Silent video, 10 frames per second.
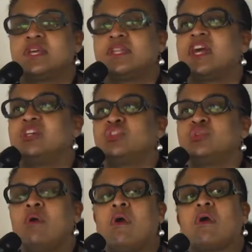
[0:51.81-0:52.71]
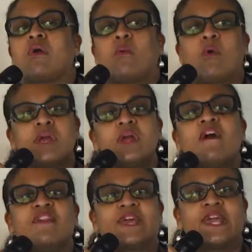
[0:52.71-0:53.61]
then, as you are working
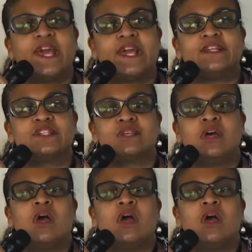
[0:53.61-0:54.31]
on the case,